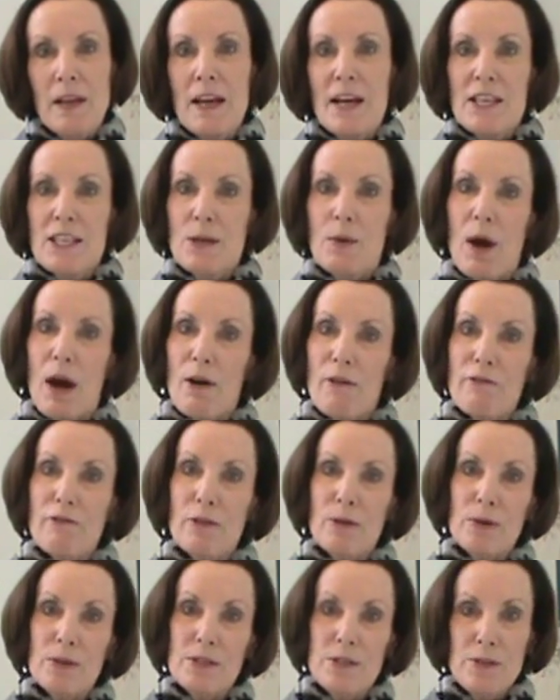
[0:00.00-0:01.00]
So our
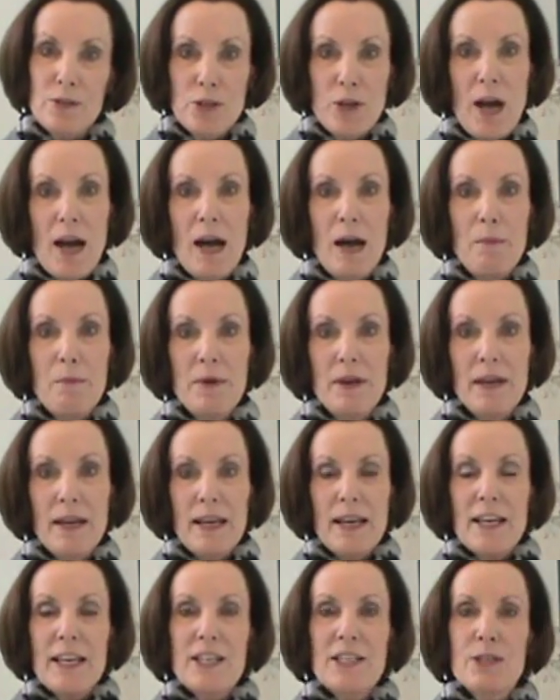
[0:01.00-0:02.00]
first job
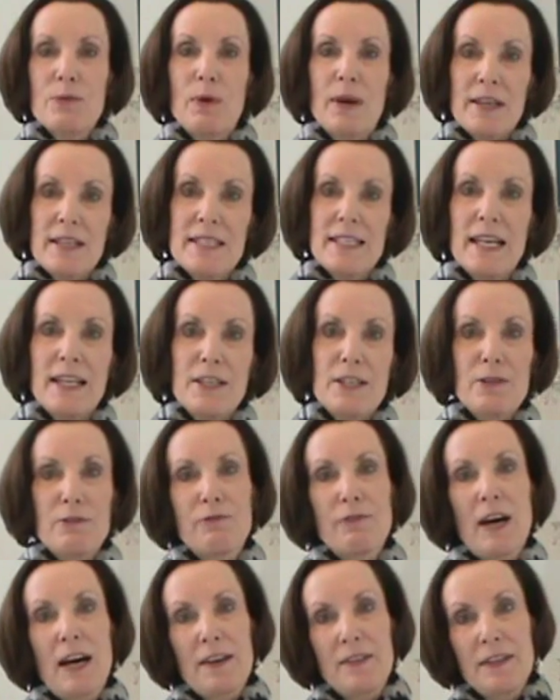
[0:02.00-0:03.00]
is to
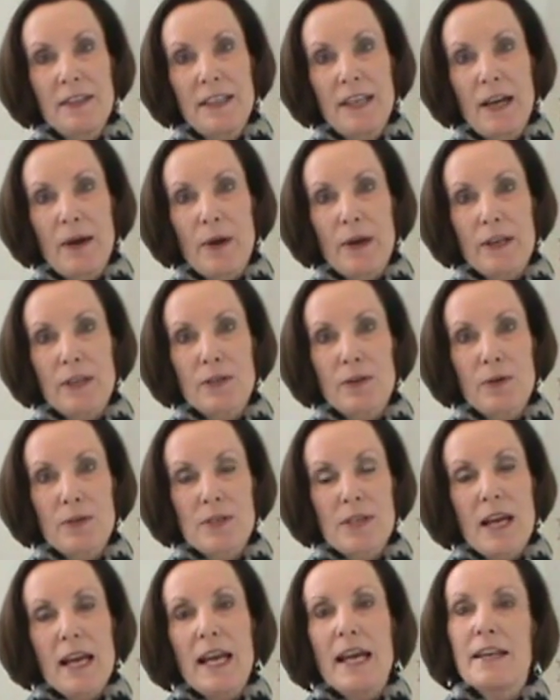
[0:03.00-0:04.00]
identify the
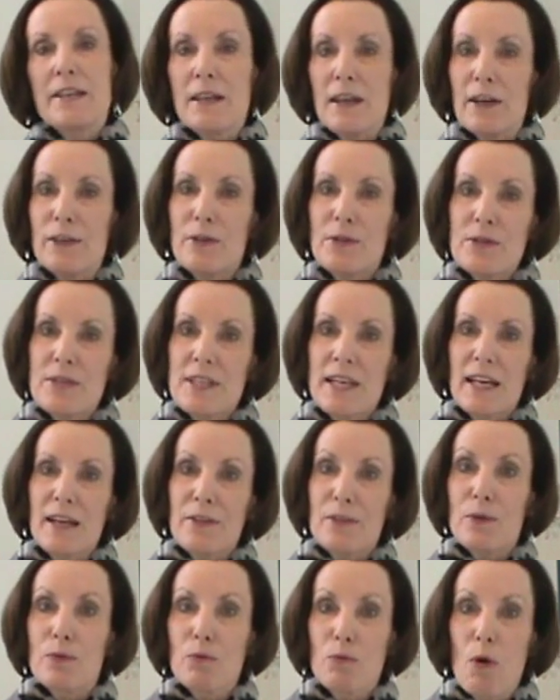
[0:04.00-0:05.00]
characters and to
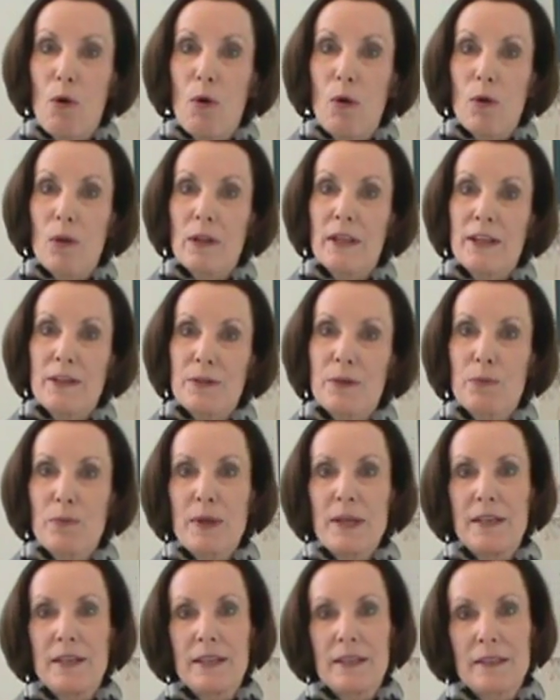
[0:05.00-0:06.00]
understand their role in the
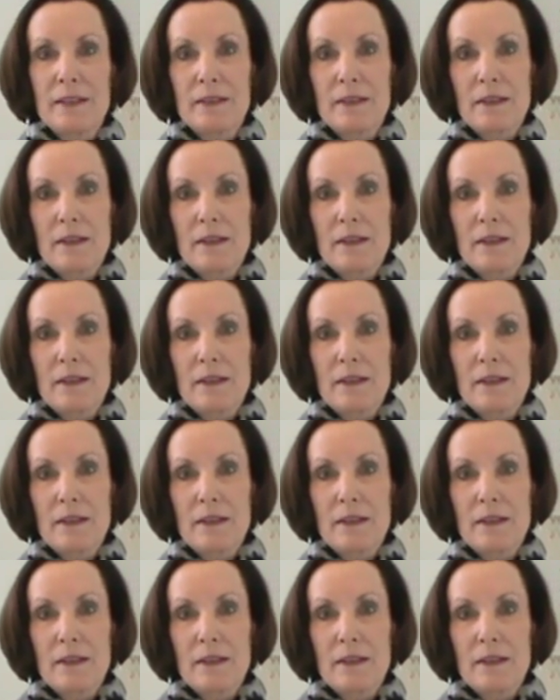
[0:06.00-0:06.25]
reading.